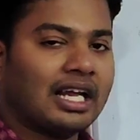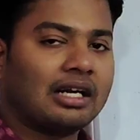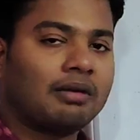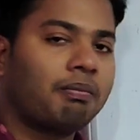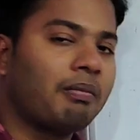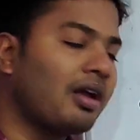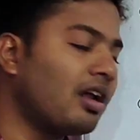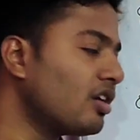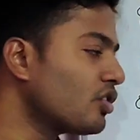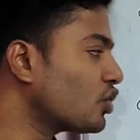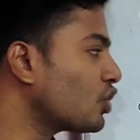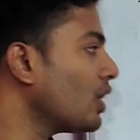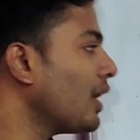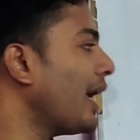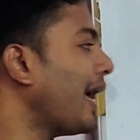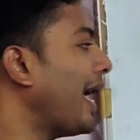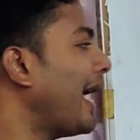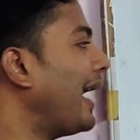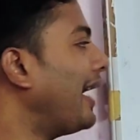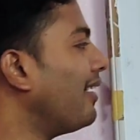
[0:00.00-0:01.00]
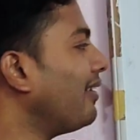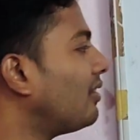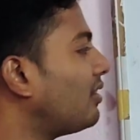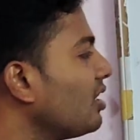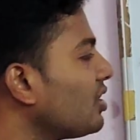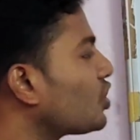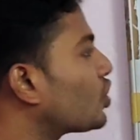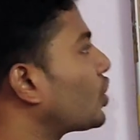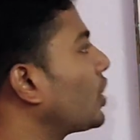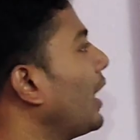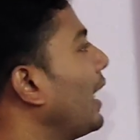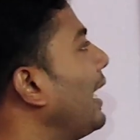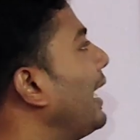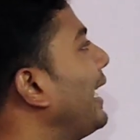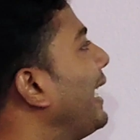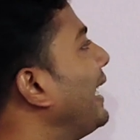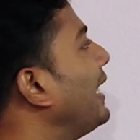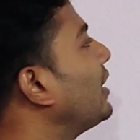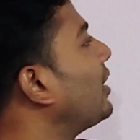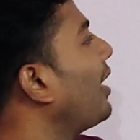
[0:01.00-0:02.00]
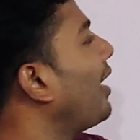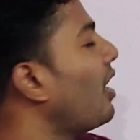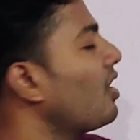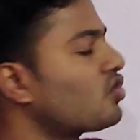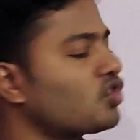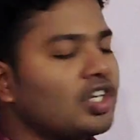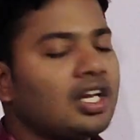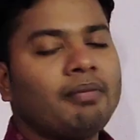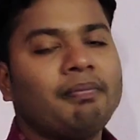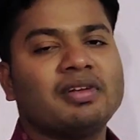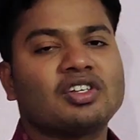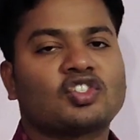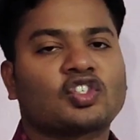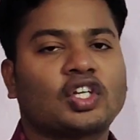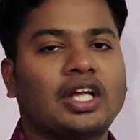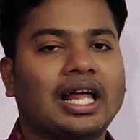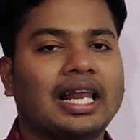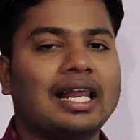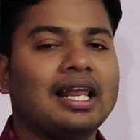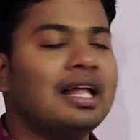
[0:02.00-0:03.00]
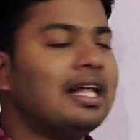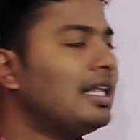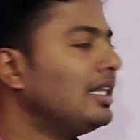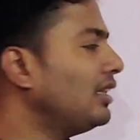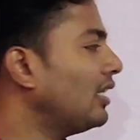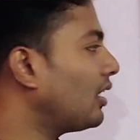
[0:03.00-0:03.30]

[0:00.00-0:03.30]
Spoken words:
That means in this scale, in the HLB scale,